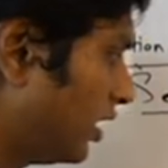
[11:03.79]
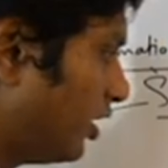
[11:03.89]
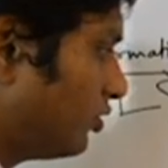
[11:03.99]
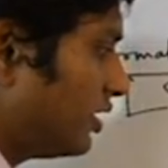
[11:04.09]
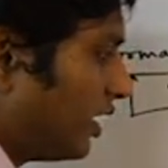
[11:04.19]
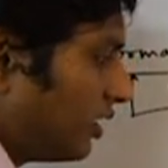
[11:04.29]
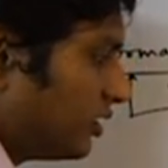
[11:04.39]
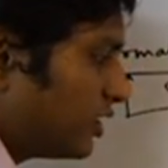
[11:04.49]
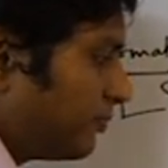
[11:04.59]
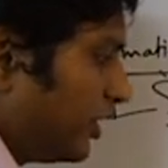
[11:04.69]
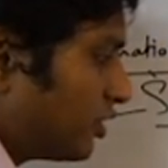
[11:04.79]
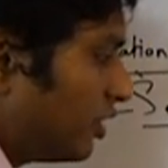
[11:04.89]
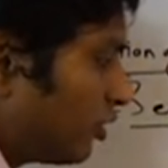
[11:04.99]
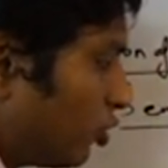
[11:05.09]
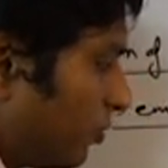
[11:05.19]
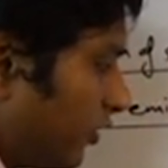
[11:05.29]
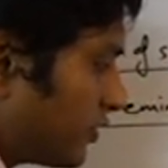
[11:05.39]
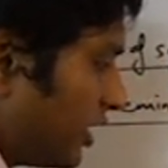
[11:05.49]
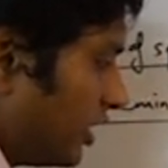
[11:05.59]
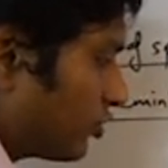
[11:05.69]
Now there are these special group of
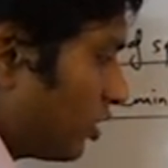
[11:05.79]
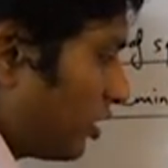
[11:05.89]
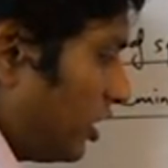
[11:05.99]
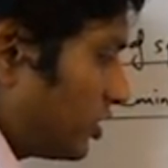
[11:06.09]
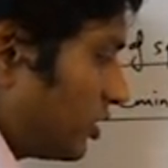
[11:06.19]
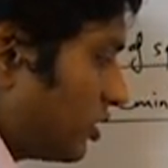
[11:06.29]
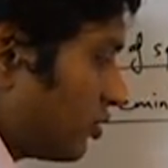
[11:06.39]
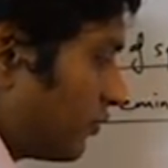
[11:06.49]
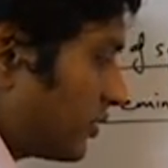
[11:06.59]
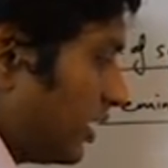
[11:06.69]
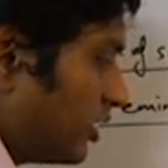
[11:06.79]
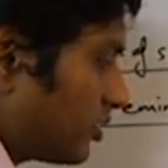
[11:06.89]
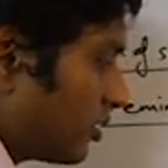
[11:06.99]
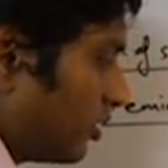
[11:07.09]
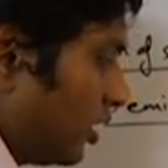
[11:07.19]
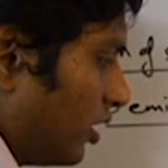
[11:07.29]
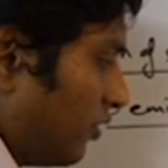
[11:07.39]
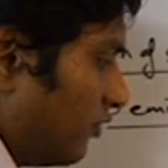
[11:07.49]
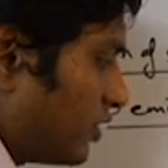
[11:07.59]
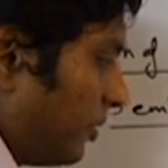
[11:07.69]
cells or clusters of cells
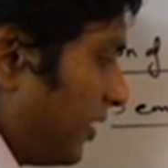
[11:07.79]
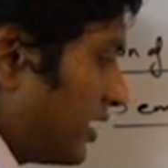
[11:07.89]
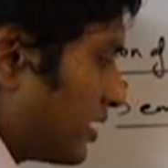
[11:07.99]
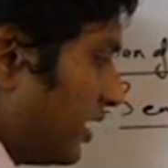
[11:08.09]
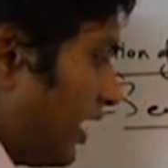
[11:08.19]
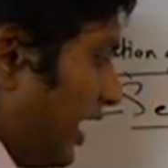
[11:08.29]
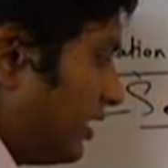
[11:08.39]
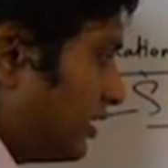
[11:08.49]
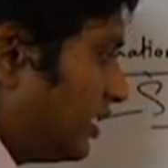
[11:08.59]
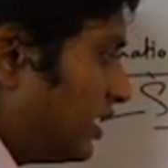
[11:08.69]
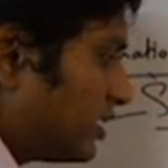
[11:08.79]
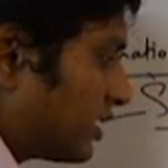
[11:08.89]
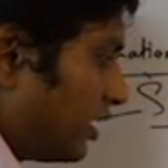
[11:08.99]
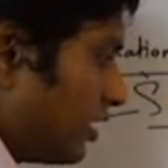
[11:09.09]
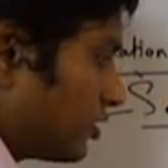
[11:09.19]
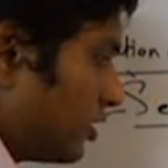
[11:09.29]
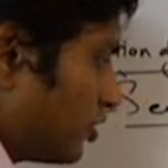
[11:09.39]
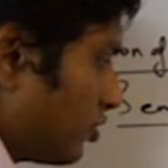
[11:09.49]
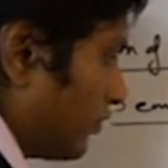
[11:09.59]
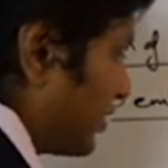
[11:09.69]
which are present, and these clusters of